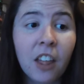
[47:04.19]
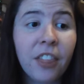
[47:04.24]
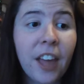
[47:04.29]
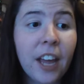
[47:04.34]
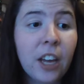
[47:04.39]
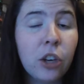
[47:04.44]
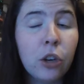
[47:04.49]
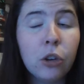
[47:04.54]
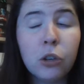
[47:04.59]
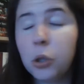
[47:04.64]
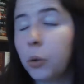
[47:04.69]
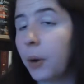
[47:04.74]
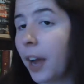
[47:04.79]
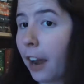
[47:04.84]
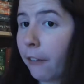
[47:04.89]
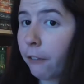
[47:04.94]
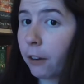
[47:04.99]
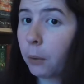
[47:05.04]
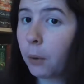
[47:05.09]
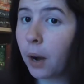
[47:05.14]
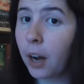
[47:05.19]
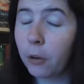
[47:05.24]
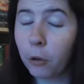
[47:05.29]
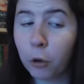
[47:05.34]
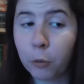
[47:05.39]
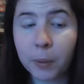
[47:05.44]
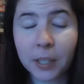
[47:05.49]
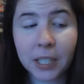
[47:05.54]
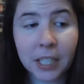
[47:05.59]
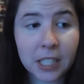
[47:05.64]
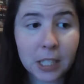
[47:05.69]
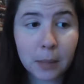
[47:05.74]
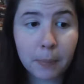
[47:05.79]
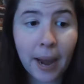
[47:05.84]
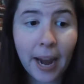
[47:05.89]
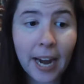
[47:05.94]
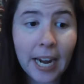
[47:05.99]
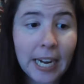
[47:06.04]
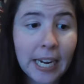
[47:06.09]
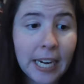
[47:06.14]
Thank you to everyone who
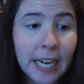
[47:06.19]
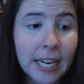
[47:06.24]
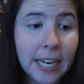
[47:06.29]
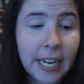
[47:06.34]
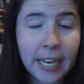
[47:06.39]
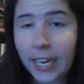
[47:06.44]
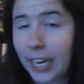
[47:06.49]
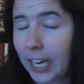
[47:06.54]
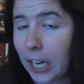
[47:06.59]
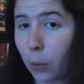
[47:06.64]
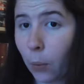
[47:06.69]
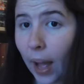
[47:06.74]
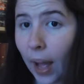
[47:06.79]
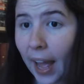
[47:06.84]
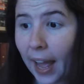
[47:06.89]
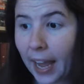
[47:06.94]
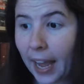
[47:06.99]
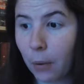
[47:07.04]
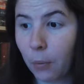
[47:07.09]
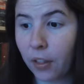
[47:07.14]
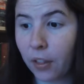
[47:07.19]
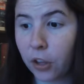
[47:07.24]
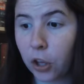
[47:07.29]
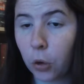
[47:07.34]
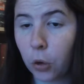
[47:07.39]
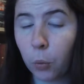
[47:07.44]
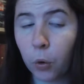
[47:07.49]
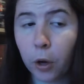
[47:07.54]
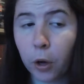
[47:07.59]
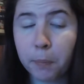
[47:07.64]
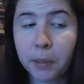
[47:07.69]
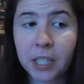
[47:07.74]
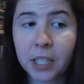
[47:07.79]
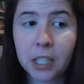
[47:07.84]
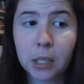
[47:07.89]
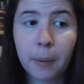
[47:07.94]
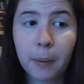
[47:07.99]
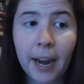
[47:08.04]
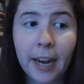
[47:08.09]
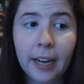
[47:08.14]
participated in any way, whether you were
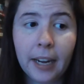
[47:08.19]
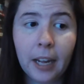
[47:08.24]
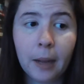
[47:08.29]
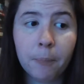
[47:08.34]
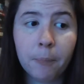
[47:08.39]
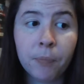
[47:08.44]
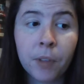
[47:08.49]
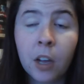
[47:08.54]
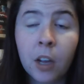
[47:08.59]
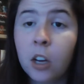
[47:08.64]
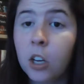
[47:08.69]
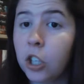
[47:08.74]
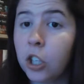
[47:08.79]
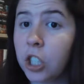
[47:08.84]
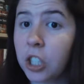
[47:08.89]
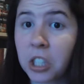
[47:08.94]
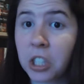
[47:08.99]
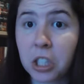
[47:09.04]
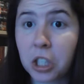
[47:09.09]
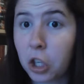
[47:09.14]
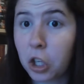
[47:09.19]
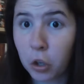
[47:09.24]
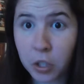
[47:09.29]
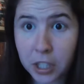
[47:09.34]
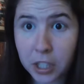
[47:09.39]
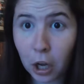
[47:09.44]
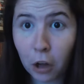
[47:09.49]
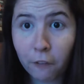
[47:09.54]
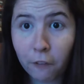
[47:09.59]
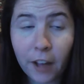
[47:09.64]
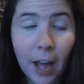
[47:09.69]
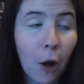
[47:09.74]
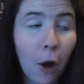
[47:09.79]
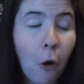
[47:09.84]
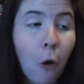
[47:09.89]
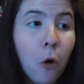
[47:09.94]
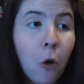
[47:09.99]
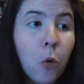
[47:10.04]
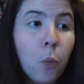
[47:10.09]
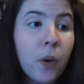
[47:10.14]
participating just yourself at
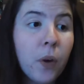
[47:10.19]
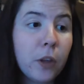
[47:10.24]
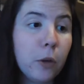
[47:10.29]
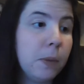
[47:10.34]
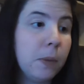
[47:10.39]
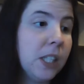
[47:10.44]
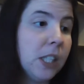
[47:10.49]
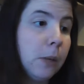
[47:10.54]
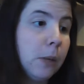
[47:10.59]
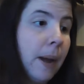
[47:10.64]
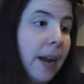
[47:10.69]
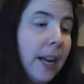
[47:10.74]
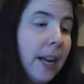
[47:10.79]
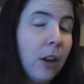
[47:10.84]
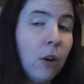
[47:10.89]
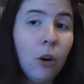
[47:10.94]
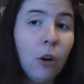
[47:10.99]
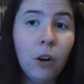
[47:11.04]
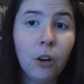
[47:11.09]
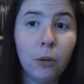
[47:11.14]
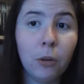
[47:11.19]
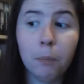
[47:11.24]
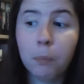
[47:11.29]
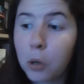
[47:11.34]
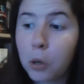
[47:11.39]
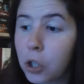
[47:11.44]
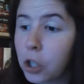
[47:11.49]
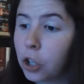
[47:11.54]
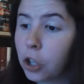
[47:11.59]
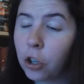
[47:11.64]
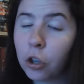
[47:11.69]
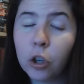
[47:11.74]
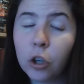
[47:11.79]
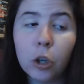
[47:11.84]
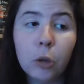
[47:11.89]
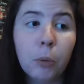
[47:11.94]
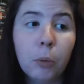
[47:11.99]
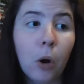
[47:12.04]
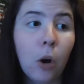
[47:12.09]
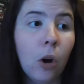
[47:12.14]
home, whether you're participating on
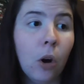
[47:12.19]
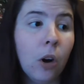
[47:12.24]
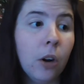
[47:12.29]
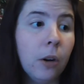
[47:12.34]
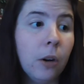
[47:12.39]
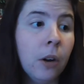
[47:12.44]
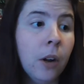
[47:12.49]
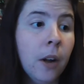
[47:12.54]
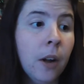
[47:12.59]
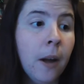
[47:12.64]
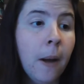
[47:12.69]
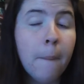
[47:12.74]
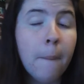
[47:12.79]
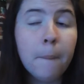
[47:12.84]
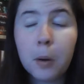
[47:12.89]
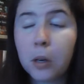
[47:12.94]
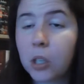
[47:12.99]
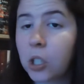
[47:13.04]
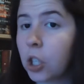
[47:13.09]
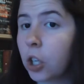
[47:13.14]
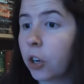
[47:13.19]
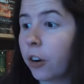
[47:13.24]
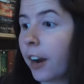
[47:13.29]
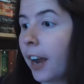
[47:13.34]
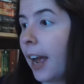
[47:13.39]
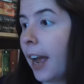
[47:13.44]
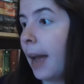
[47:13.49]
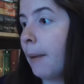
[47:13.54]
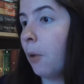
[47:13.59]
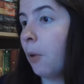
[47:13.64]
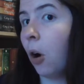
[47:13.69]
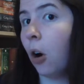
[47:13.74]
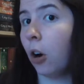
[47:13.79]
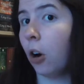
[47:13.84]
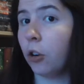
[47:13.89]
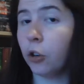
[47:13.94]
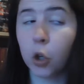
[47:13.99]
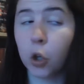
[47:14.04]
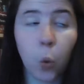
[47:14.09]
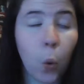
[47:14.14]
BookTube, on Bookstagram,
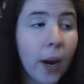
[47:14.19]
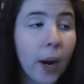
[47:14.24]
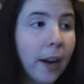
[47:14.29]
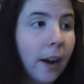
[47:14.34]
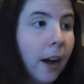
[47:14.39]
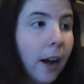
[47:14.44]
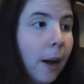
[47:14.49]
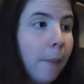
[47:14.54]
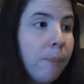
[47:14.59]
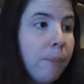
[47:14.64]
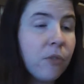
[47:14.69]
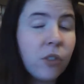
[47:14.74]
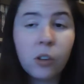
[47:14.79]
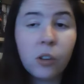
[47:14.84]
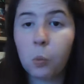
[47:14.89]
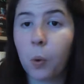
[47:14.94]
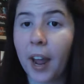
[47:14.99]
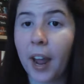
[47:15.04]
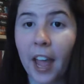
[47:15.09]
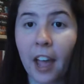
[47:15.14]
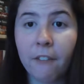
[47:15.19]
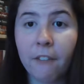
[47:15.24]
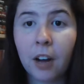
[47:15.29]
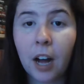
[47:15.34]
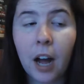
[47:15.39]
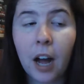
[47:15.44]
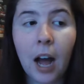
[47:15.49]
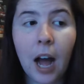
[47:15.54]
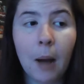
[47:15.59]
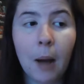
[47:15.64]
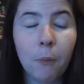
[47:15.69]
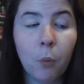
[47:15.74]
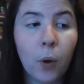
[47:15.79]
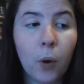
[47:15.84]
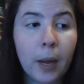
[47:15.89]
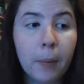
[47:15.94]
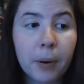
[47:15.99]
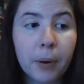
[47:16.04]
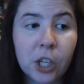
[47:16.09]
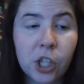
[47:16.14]
on Twitter, just wherever.
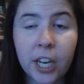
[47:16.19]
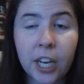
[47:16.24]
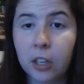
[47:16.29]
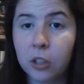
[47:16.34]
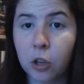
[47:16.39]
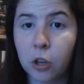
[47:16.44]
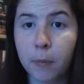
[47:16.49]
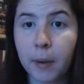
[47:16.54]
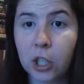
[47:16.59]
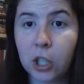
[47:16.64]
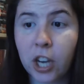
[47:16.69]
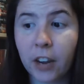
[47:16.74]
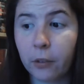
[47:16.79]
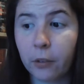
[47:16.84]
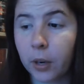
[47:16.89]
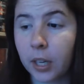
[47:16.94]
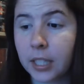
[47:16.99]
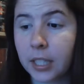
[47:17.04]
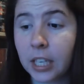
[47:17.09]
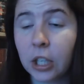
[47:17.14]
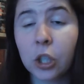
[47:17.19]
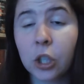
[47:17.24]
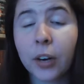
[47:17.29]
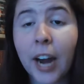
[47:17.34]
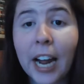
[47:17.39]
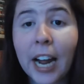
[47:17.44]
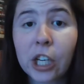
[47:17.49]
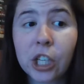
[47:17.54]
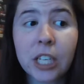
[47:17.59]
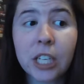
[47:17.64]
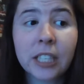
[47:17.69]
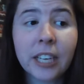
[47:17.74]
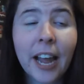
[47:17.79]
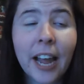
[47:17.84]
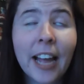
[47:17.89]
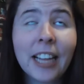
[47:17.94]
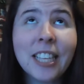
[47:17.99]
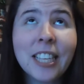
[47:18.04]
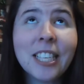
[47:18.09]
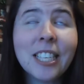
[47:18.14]
We appreciated so much everyone's interactions. I
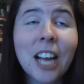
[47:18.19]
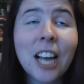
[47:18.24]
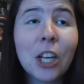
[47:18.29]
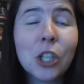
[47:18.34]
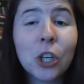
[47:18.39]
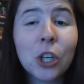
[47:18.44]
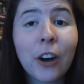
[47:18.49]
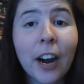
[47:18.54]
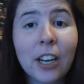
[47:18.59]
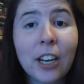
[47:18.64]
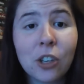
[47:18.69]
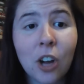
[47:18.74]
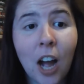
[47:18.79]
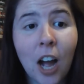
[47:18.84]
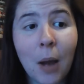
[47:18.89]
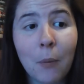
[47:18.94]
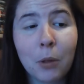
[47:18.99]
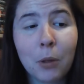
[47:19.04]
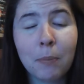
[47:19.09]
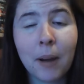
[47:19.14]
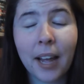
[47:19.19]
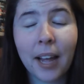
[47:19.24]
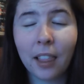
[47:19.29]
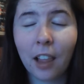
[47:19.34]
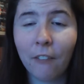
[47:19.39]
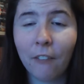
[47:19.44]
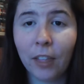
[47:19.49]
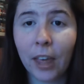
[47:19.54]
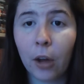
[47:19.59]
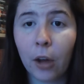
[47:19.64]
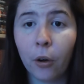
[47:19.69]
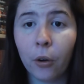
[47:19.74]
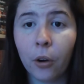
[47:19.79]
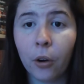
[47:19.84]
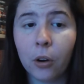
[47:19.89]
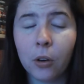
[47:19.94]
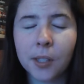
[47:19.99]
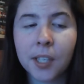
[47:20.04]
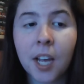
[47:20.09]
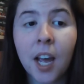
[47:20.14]
had such a great time with my lovely
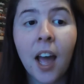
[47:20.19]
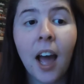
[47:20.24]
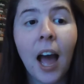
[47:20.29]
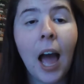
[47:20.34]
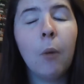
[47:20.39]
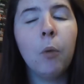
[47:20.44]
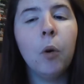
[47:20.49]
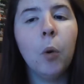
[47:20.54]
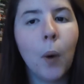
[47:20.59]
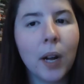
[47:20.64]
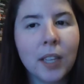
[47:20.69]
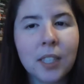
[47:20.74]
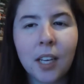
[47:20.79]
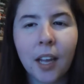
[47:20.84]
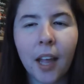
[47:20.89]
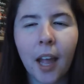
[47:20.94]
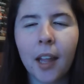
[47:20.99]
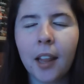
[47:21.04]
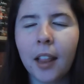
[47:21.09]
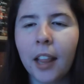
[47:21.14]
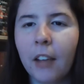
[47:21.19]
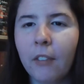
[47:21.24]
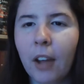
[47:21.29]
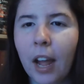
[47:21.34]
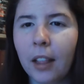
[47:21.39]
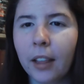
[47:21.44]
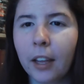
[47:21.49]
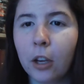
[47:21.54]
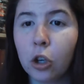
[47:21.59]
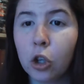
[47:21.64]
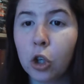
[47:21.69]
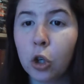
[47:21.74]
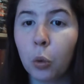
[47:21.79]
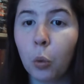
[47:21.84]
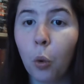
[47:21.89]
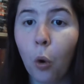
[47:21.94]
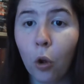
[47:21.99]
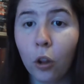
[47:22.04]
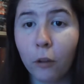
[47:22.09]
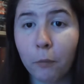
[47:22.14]
co-host. I will once again leave a link
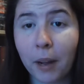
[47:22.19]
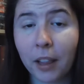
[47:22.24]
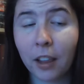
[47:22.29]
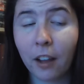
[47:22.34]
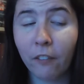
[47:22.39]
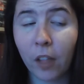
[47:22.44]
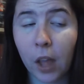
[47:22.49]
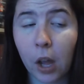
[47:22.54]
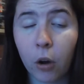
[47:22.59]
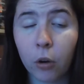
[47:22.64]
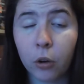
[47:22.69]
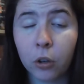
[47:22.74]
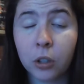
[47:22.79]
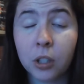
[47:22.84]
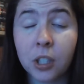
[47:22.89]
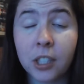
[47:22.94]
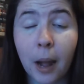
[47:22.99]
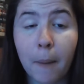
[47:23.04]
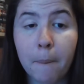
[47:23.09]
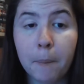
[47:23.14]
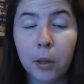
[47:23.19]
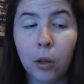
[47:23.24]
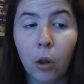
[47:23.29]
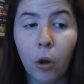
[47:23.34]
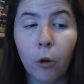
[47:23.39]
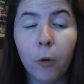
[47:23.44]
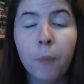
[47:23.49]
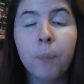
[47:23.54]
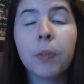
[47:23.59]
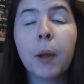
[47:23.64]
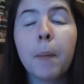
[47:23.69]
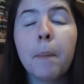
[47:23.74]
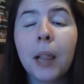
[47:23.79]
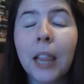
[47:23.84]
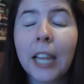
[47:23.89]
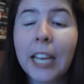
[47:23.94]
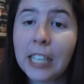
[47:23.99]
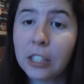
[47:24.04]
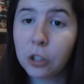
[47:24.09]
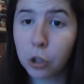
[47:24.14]
to all of my lovely co-hosts down below.
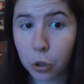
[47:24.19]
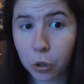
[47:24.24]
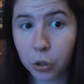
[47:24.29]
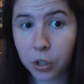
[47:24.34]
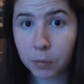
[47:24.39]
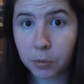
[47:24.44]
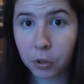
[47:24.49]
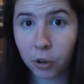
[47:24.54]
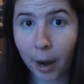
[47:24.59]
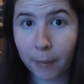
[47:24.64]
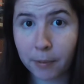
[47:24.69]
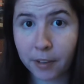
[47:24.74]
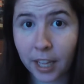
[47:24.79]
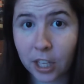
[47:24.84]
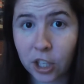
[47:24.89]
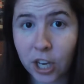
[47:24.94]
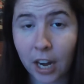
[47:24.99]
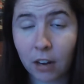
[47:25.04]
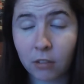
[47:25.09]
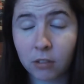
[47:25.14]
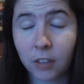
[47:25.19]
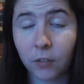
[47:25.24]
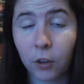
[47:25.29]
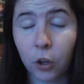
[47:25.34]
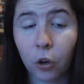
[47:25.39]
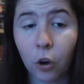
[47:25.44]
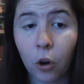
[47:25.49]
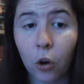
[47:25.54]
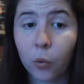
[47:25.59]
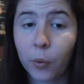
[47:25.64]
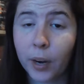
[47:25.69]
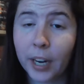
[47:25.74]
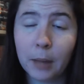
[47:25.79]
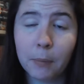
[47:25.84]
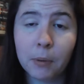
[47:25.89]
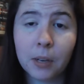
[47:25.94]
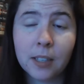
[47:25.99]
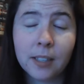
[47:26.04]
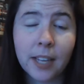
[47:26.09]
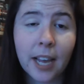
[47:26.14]
Please do subscribe to their channels if you're not
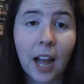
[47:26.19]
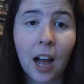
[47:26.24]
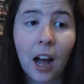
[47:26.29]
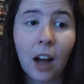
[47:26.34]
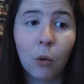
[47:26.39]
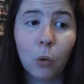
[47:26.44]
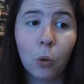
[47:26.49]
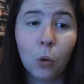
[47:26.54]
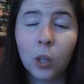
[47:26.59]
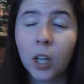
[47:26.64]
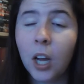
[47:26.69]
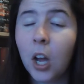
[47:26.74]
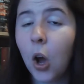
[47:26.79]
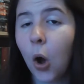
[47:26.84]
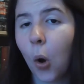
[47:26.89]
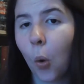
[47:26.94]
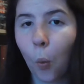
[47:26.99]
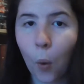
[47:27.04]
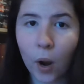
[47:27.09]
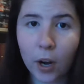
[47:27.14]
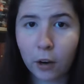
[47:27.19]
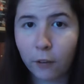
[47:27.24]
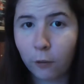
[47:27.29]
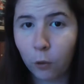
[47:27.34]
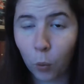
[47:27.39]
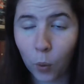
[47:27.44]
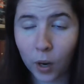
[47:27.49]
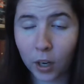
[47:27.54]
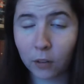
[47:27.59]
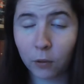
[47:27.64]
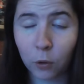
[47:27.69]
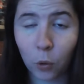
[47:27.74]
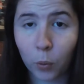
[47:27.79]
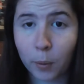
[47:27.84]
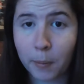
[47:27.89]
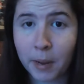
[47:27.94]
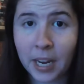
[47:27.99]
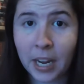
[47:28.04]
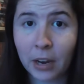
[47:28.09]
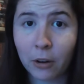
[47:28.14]
already, because they are all wonderful, wonderful
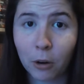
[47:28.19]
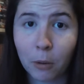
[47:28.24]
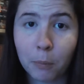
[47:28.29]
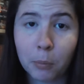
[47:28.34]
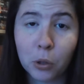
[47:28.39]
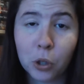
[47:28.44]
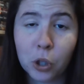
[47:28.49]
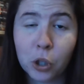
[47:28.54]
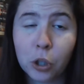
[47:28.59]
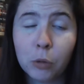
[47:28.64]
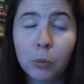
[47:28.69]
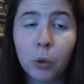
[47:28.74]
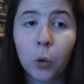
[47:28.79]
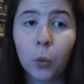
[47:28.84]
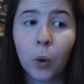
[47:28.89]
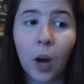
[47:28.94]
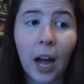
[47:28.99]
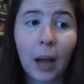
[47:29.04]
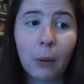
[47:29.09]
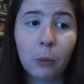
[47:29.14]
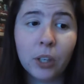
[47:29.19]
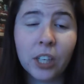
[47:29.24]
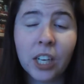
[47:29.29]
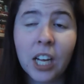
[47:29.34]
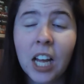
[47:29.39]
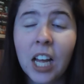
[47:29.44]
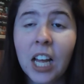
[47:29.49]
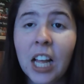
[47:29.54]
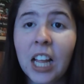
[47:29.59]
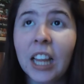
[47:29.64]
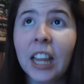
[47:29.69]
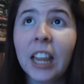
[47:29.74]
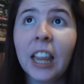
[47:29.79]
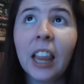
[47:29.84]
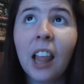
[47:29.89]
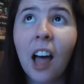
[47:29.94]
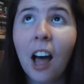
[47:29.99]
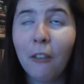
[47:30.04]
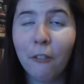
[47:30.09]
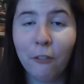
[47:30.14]
women here on BookTube who I would
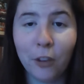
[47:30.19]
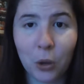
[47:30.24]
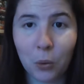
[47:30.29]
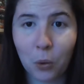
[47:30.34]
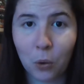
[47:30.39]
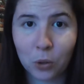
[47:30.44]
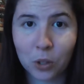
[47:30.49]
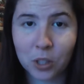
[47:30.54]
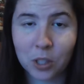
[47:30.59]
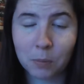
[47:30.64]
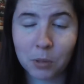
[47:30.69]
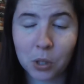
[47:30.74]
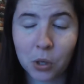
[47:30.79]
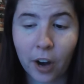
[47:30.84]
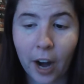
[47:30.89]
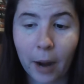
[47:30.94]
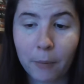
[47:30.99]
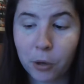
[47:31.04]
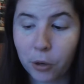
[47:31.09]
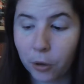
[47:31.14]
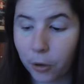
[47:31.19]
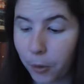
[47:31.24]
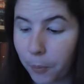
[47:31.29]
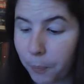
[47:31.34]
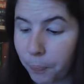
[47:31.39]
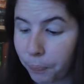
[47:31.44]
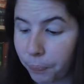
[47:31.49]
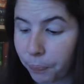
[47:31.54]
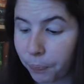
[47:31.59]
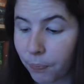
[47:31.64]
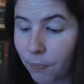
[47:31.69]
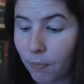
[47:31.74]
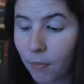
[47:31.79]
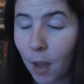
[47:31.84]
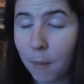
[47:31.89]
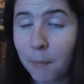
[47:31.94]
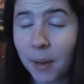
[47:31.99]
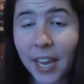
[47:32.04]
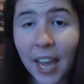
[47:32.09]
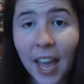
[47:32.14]
love for you all to subscribe to.
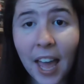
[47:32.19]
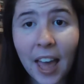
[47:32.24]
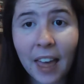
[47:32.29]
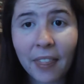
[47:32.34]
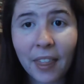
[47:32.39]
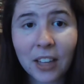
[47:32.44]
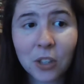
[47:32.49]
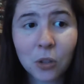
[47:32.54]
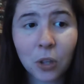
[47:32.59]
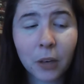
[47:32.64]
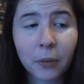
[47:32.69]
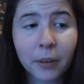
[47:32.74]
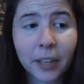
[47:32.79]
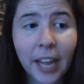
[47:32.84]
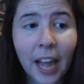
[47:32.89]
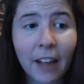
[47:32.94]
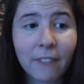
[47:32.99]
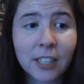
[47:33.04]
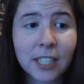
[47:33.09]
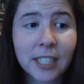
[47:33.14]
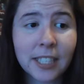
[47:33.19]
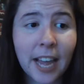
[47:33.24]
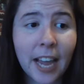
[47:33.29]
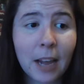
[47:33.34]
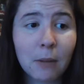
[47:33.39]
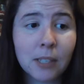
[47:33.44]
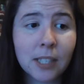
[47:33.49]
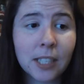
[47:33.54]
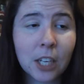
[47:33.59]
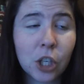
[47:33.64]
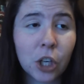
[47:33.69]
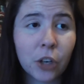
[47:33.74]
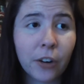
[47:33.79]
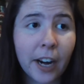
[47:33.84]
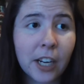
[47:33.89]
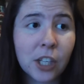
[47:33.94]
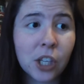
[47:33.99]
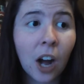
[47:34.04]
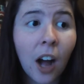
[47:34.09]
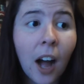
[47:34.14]
But yeah, that's all I really have to say. It was such a
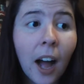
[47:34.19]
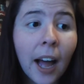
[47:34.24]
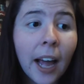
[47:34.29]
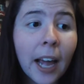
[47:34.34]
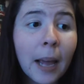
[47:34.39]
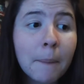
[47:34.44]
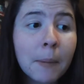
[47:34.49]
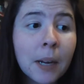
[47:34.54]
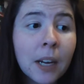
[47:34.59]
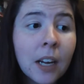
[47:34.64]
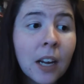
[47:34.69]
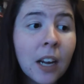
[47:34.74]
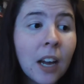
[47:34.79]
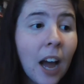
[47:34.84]
great time.